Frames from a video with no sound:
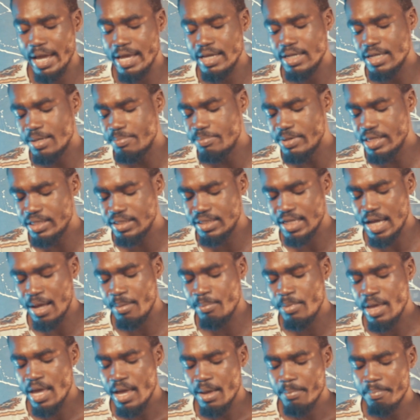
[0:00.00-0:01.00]
but in the
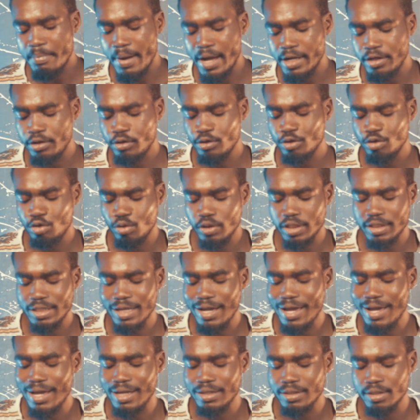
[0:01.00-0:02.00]
meantime, my new
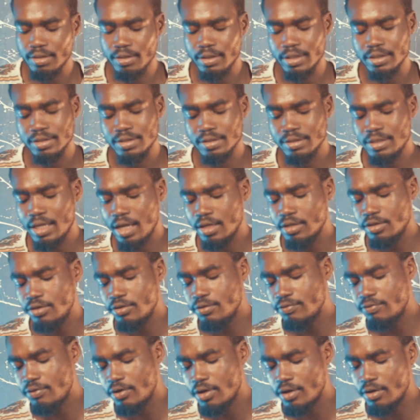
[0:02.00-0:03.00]
Twitter handle is thank
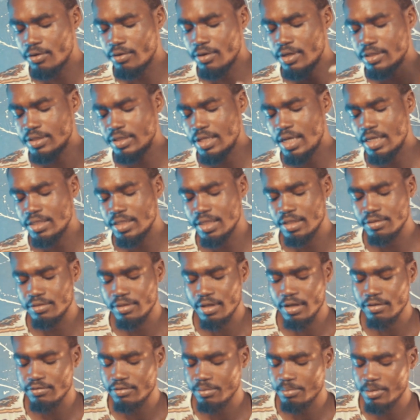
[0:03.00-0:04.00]
you for your concerns. I
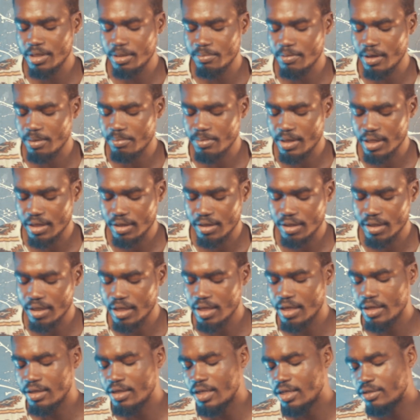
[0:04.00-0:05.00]
try to make my back
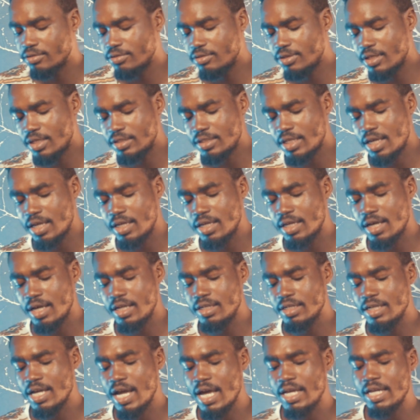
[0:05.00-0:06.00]
again as soon as I
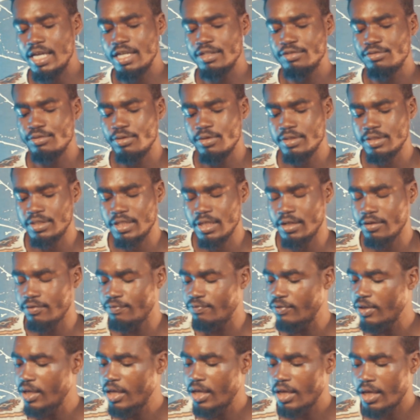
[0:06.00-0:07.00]
can. Ghana is no
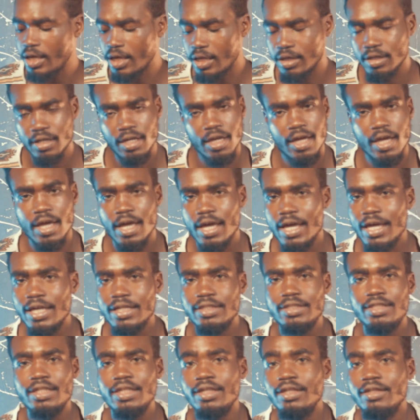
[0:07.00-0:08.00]
safe. And
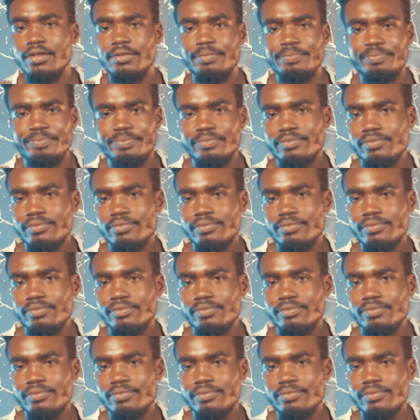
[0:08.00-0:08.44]
see,